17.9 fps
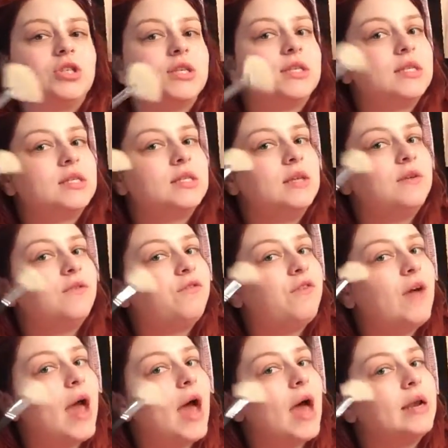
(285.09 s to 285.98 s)
This is the
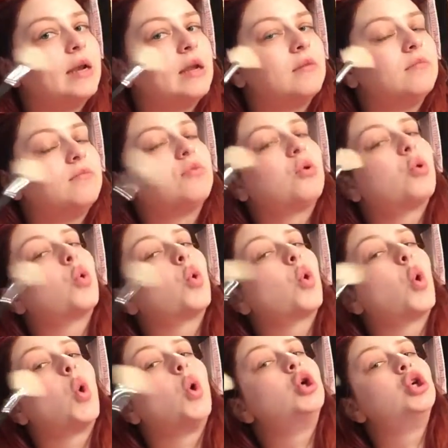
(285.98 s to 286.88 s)
fan
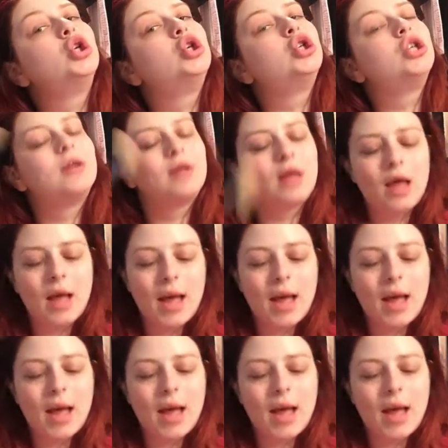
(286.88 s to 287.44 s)
brush.